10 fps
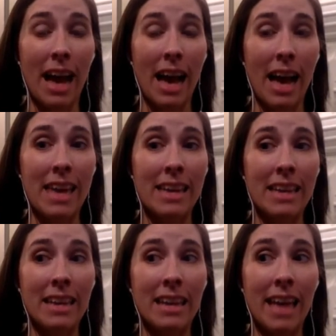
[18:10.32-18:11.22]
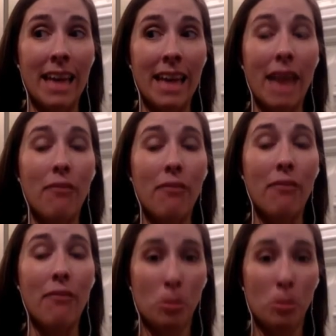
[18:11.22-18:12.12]
I have
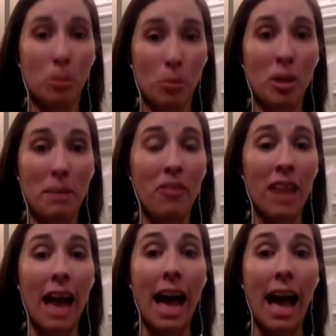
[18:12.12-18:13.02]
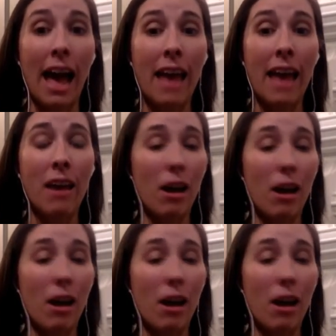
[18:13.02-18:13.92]
enough to worry about that. I
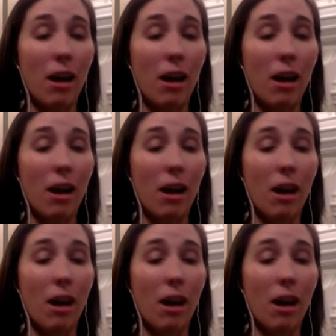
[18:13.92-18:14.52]
will often